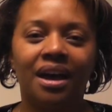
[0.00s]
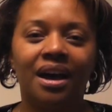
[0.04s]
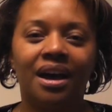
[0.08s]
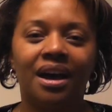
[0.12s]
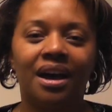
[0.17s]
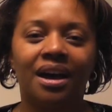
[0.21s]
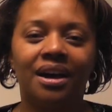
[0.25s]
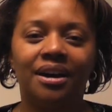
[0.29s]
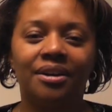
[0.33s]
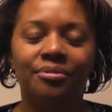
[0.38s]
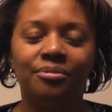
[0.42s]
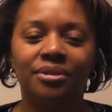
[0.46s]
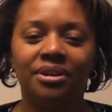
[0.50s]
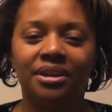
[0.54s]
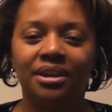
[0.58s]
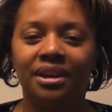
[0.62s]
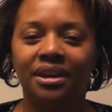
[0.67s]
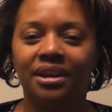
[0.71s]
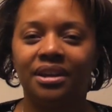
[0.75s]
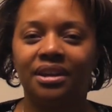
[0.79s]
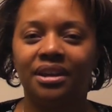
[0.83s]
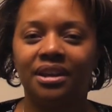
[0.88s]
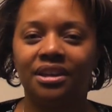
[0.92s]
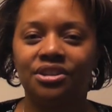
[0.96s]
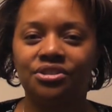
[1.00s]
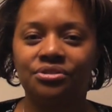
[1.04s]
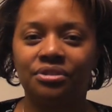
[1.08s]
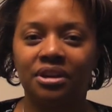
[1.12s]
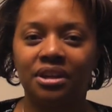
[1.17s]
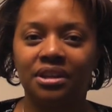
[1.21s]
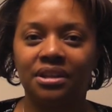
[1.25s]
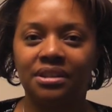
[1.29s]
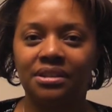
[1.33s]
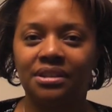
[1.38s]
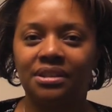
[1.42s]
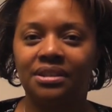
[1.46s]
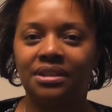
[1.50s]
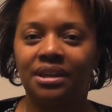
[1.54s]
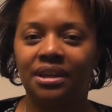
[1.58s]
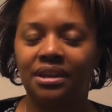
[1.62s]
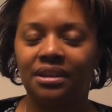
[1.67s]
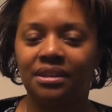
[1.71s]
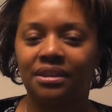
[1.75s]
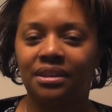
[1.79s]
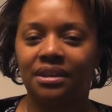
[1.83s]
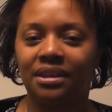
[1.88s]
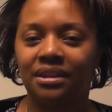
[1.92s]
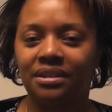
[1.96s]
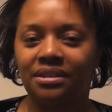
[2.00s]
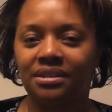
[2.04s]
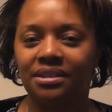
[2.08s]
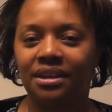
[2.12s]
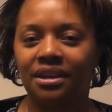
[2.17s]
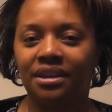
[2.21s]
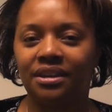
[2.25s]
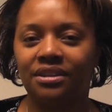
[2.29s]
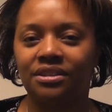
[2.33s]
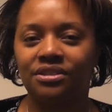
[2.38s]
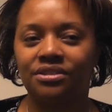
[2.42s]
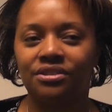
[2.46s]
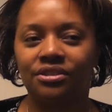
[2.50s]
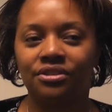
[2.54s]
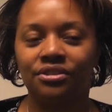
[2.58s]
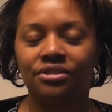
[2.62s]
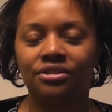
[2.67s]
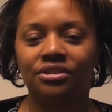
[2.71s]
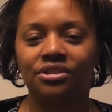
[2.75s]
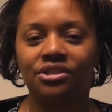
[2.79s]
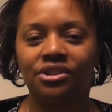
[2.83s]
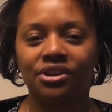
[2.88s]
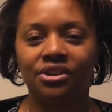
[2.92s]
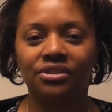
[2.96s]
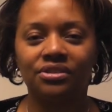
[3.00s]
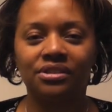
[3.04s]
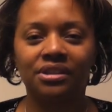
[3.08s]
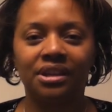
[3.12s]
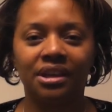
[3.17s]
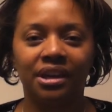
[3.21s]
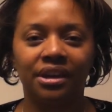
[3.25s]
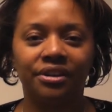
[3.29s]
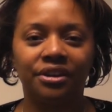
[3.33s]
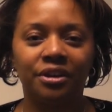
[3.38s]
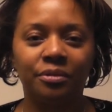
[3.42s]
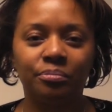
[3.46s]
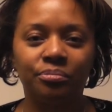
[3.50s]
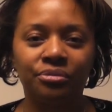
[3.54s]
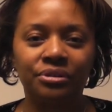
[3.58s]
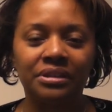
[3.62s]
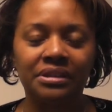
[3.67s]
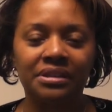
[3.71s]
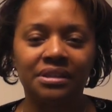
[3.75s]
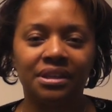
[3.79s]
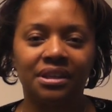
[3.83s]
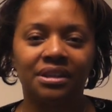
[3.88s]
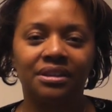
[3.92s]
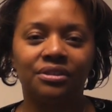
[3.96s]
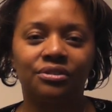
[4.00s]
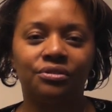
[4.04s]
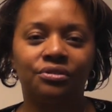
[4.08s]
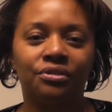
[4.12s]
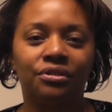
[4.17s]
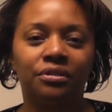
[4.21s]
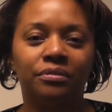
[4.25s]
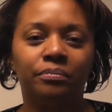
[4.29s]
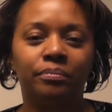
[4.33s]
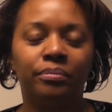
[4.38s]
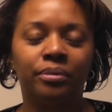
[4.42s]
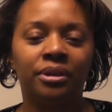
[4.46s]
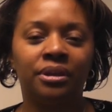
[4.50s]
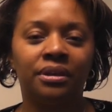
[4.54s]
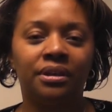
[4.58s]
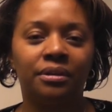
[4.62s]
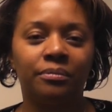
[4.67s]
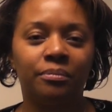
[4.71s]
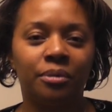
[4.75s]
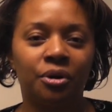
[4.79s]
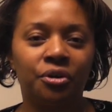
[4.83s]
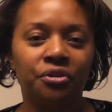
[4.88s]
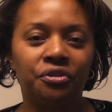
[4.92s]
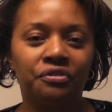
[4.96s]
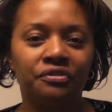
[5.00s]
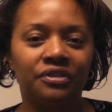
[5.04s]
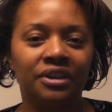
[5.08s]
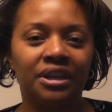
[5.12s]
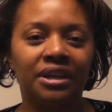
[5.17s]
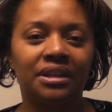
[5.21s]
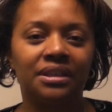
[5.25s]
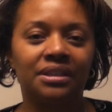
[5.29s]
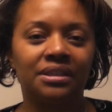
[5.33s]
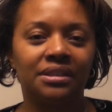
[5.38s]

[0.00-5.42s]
Hi, we had a training today that Sir Charles Cary presented on being motivated,